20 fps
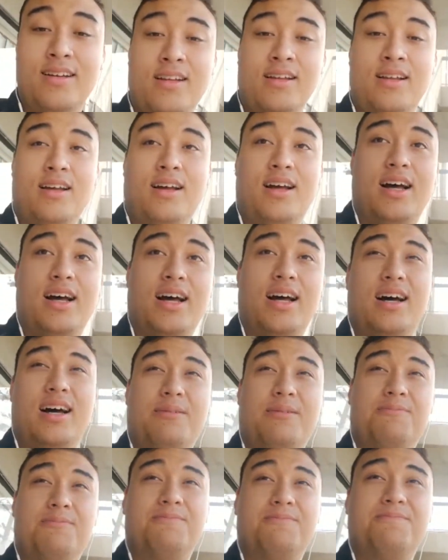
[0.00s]
One
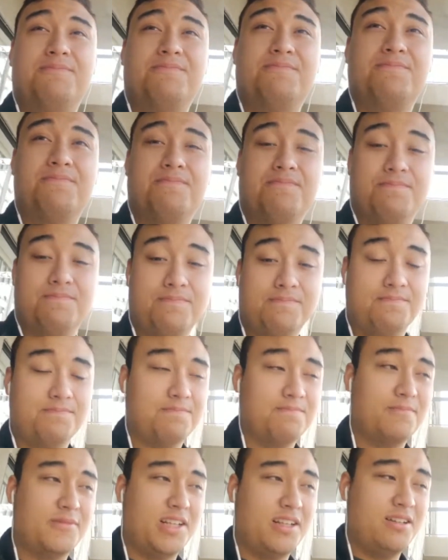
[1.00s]

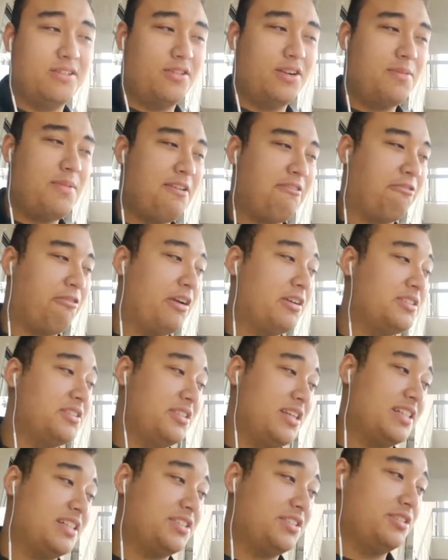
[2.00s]
of my friends is
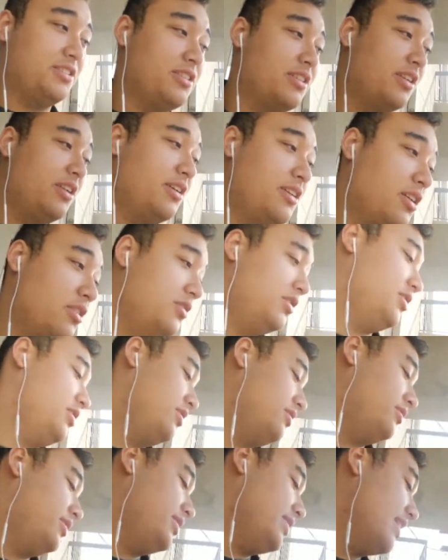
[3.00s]
actually gonna go to
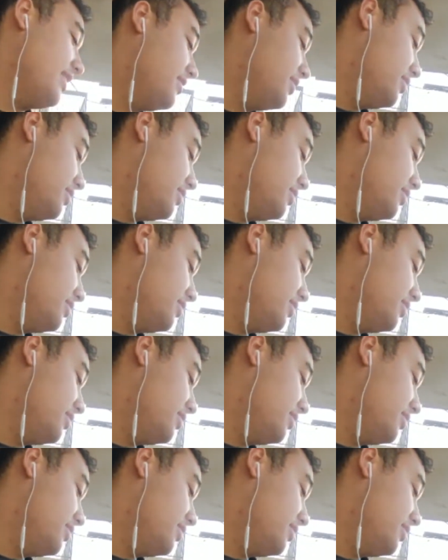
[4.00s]
dentist